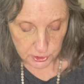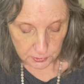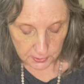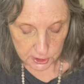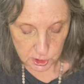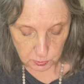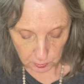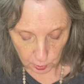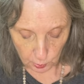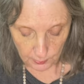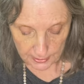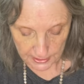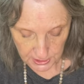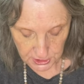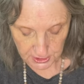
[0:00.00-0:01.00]
to
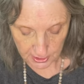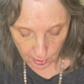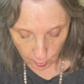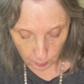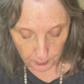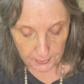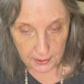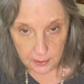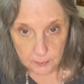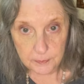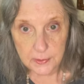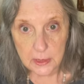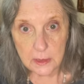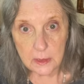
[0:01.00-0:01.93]
explore Ethiopia.